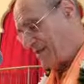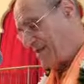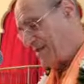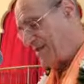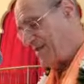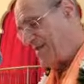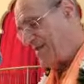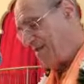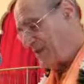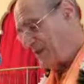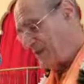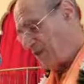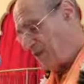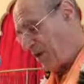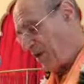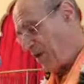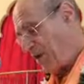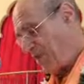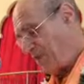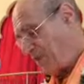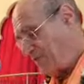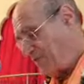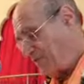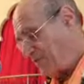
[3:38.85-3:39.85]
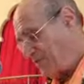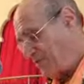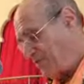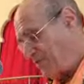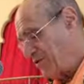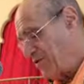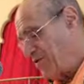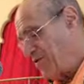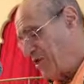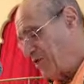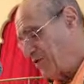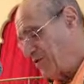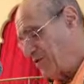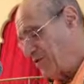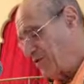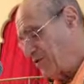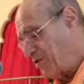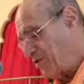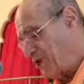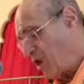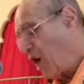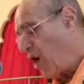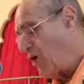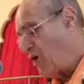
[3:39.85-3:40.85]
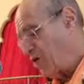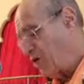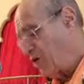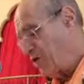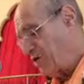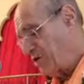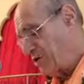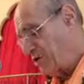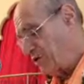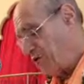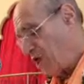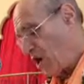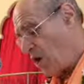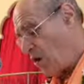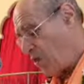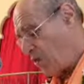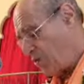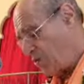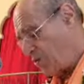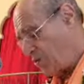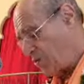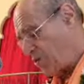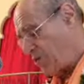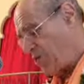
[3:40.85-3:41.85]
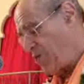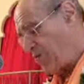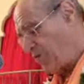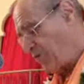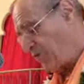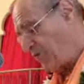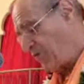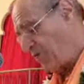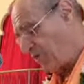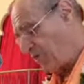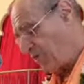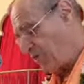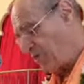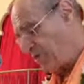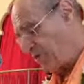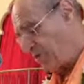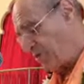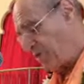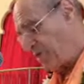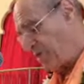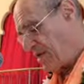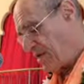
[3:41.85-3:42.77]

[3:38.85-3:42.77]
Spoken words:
This is praise for the doe's good fortune.